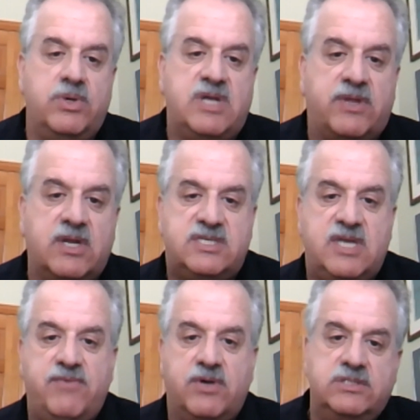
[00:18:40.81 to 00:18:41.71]
or we're definitely going to
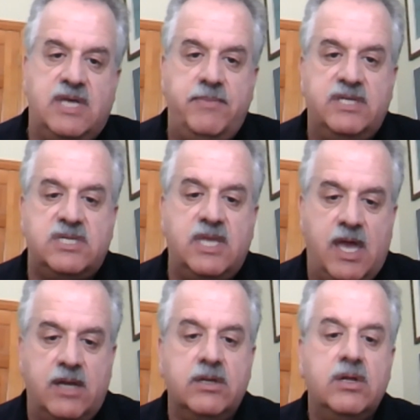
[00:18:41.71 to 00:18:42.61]
save a good 10 minutes at
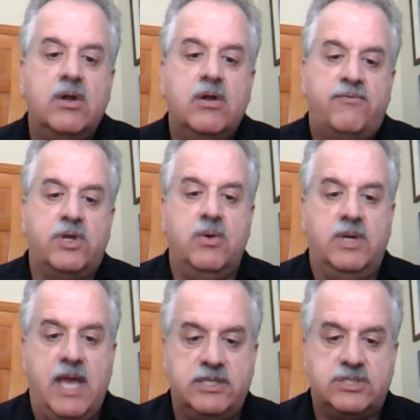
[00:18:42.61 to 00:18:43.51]
the end for Q&A.